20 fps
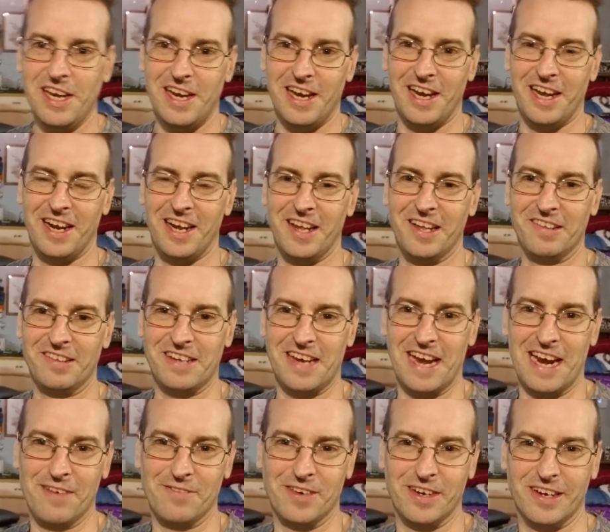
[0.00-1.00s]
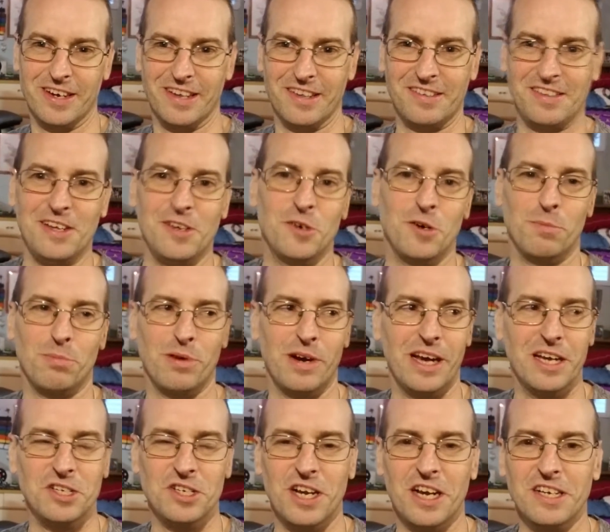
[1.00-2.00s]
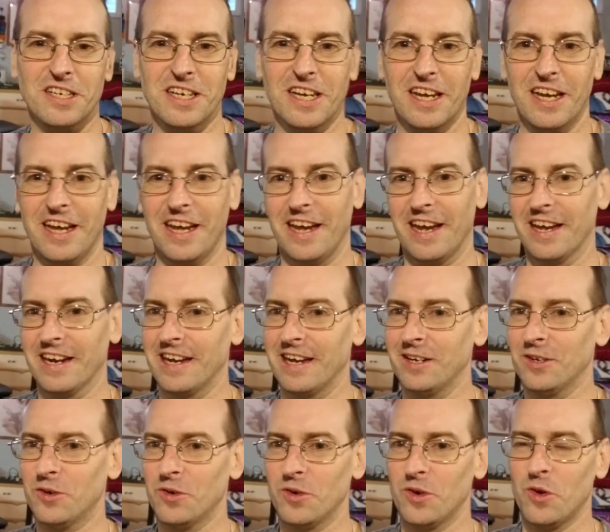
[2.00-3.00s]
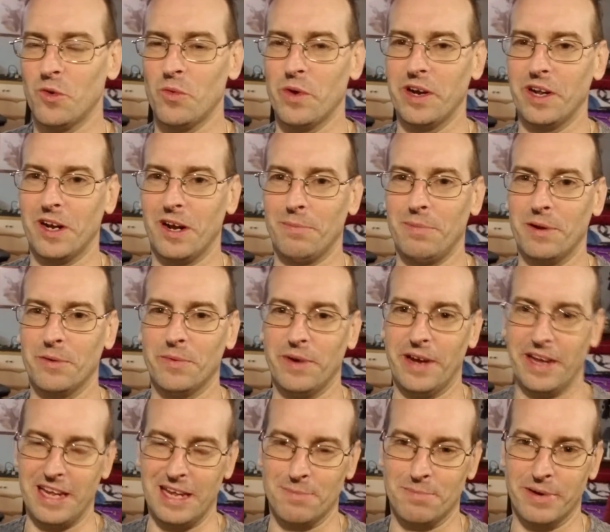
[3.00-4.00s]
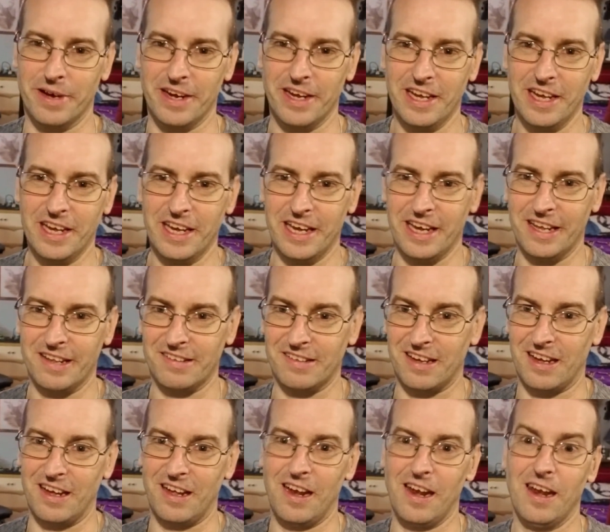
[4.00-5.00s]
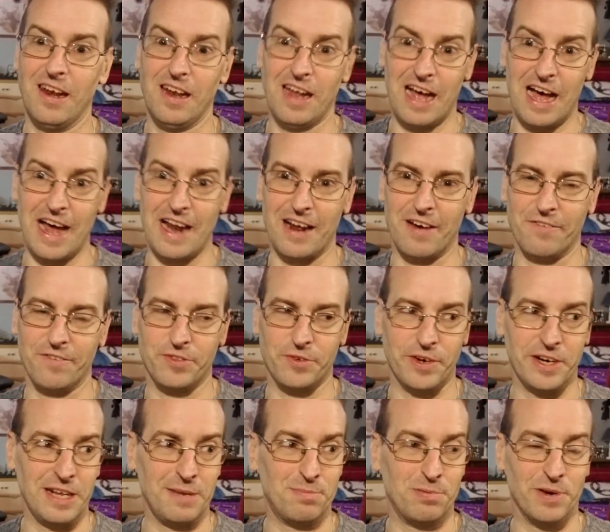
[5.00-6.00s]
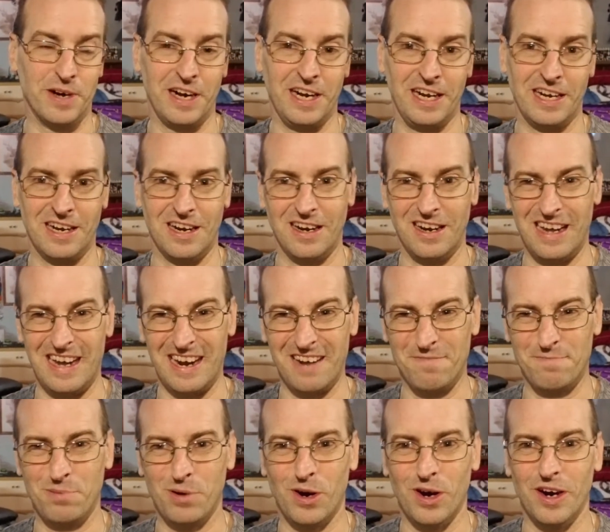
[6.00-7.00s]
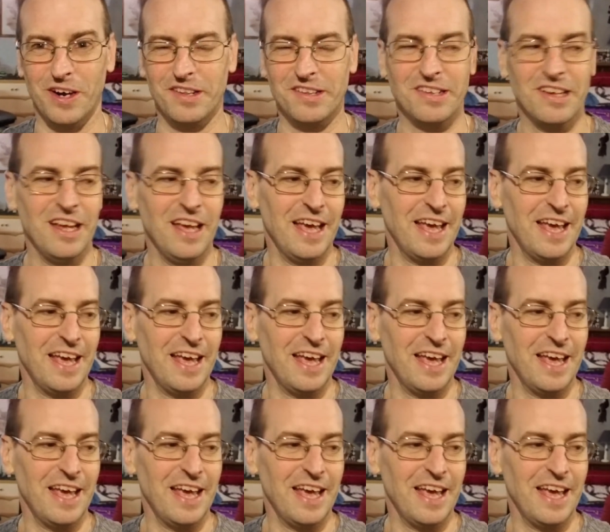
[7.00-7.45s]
It is kind of a secret project, and I don't know when it'll be ready, but it's a lot of 3D printing, a lot of parts,